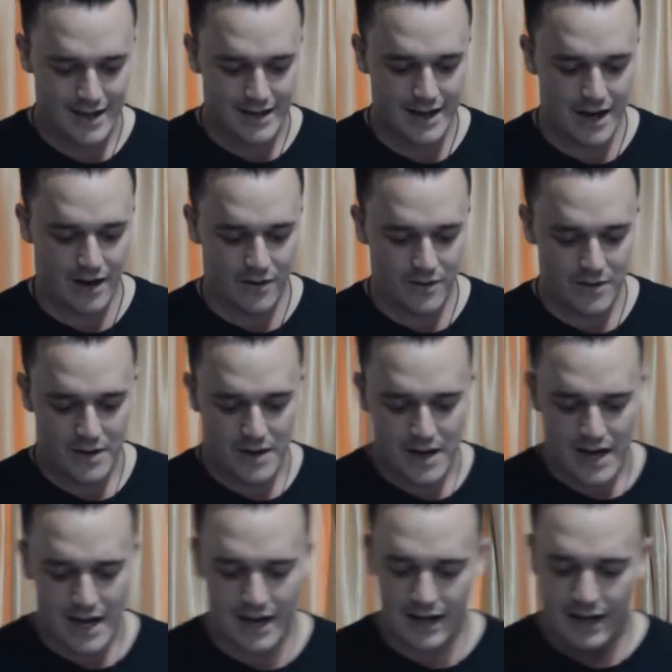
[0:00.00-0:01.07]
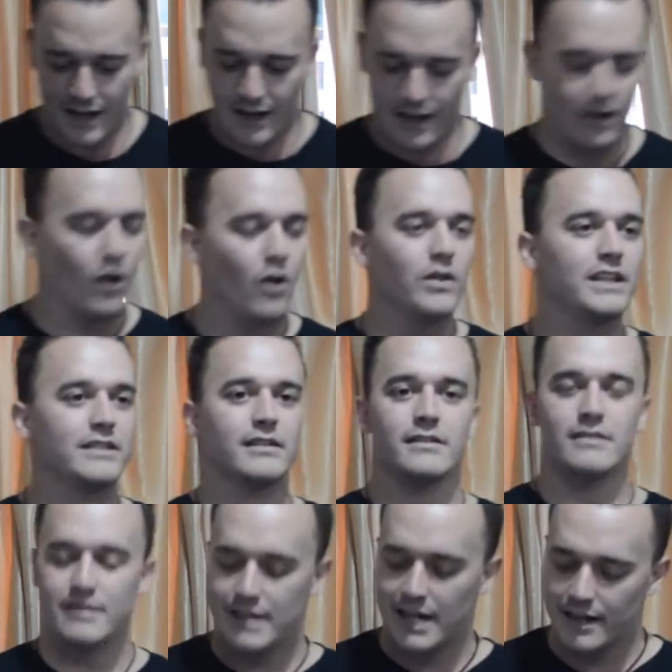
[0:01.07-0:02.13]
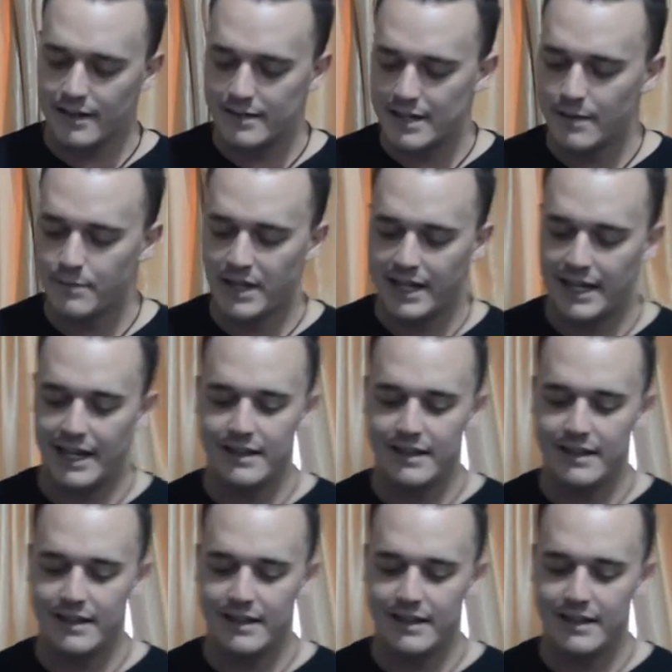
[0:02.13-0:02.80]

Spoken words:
You know? And all these things is kind of the same thing.